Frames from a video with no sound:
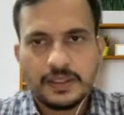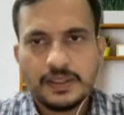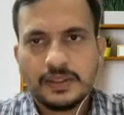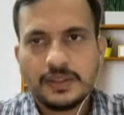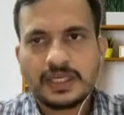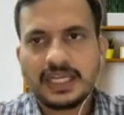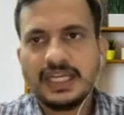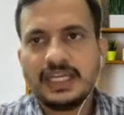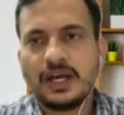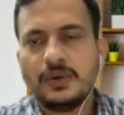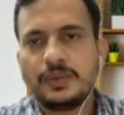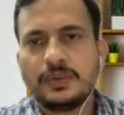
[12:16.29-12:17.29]
Okay,
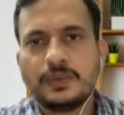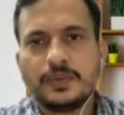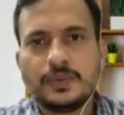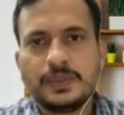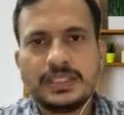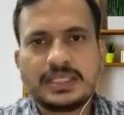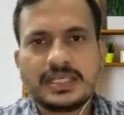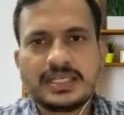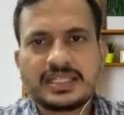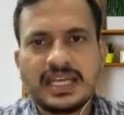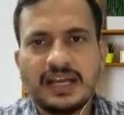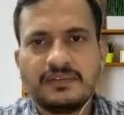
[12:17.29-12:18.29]
now we'll
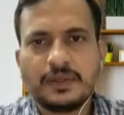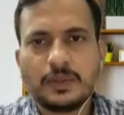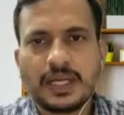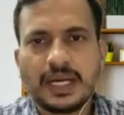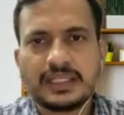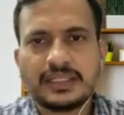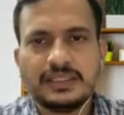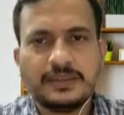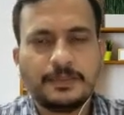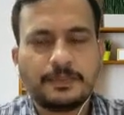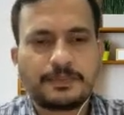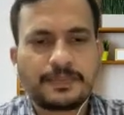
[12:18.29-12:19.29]
just have a look at the
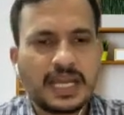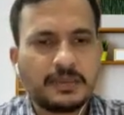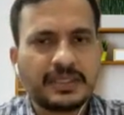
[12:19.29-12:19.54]
primer